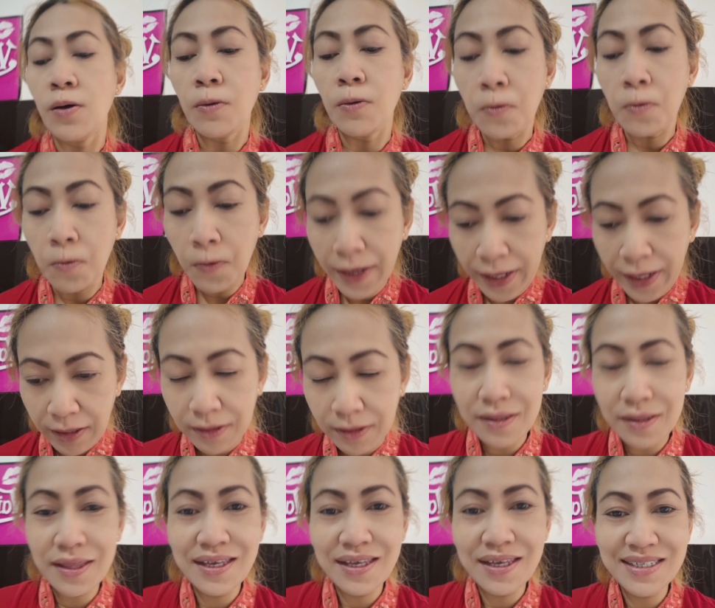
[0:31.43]
Well,
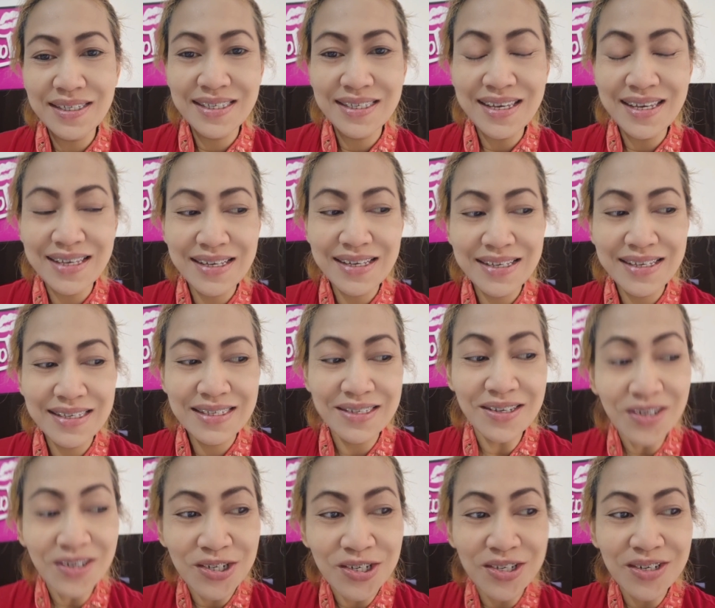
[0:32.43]
this is
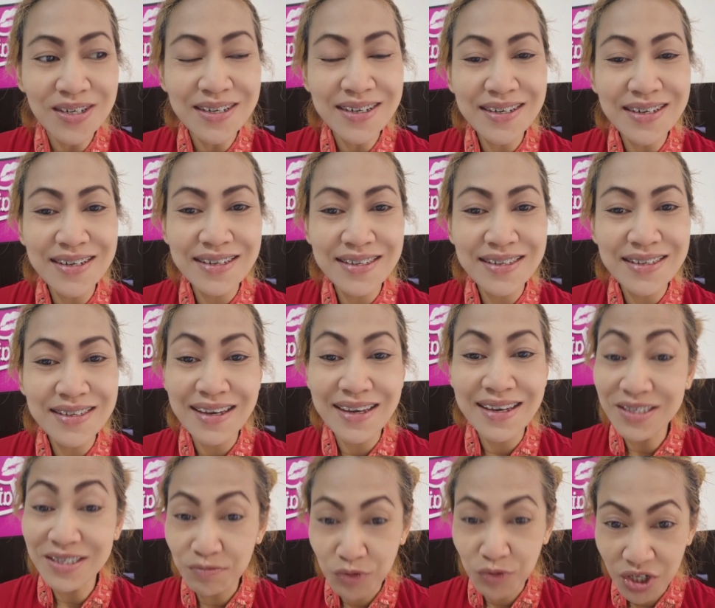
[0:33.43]
such a
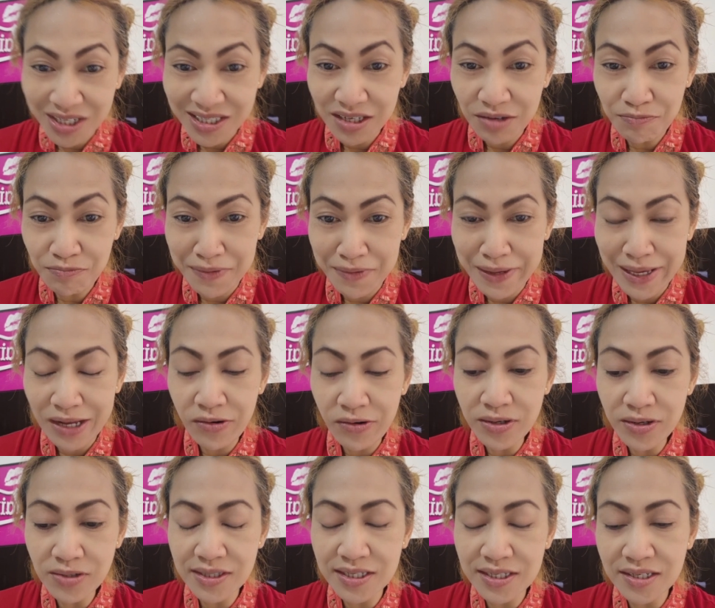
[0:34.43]
subjective matter
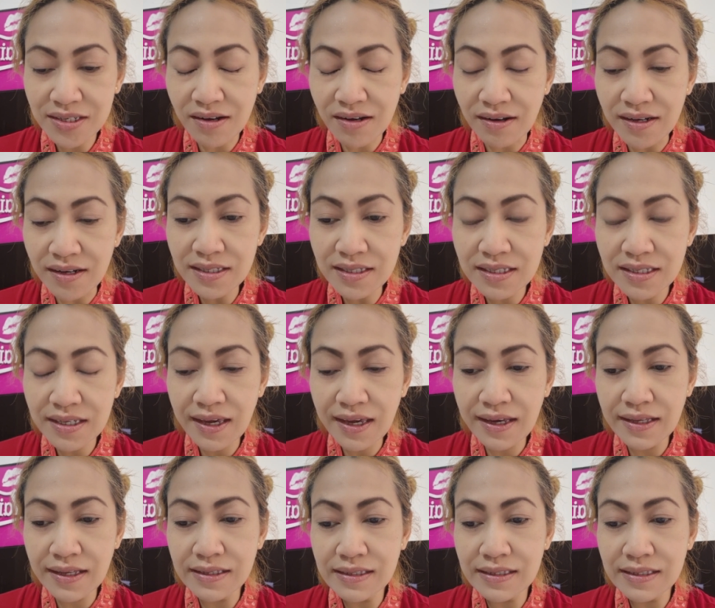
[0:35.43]
to discuss,
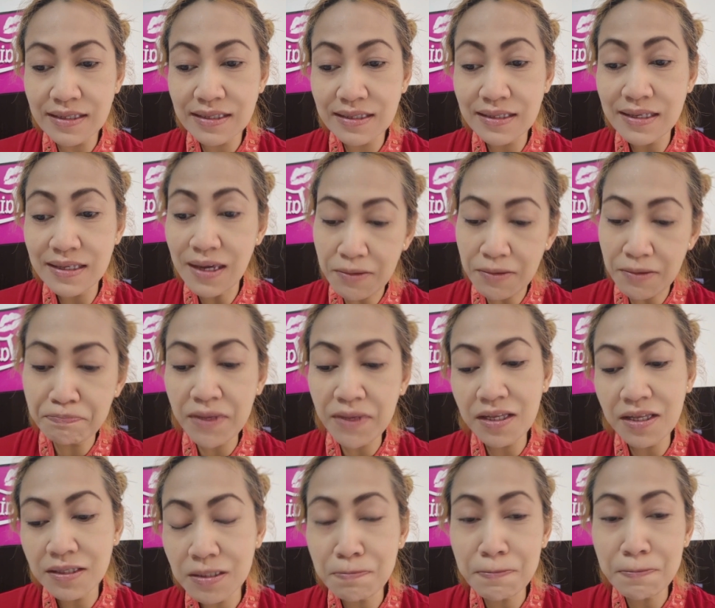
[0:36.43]
and yeah,
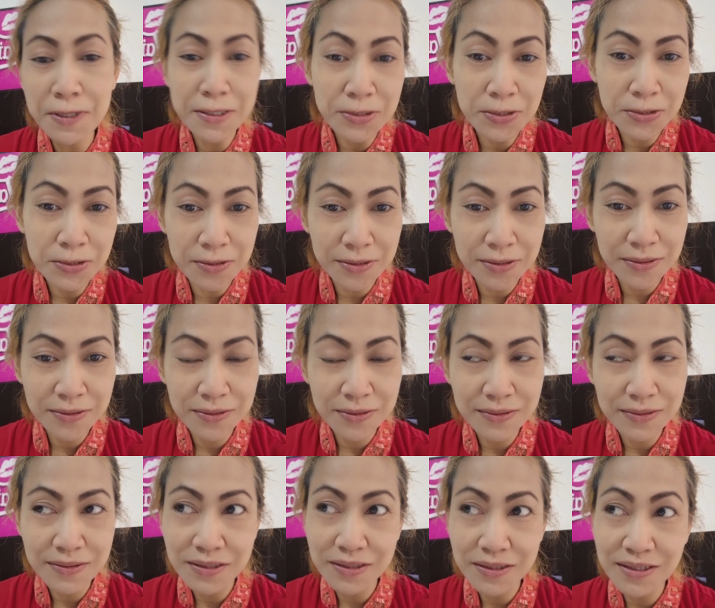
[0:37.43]
it depends
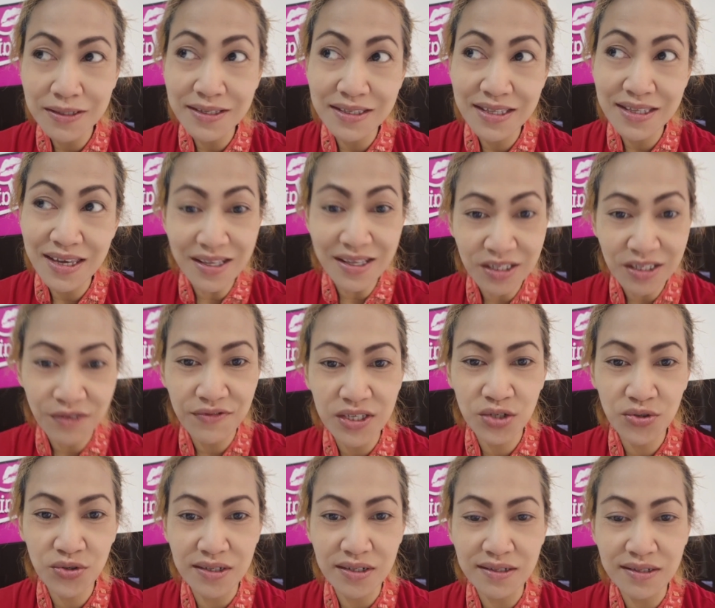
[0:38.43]
on the
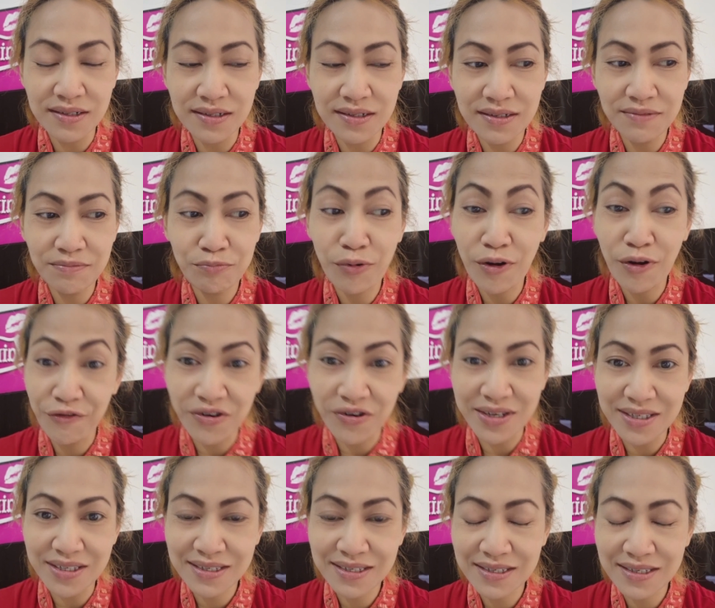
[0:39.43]
individual
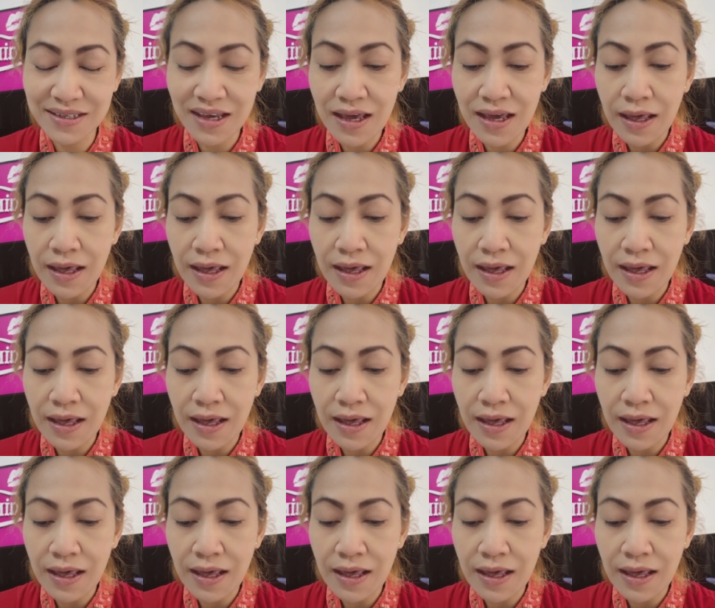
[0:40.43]
preference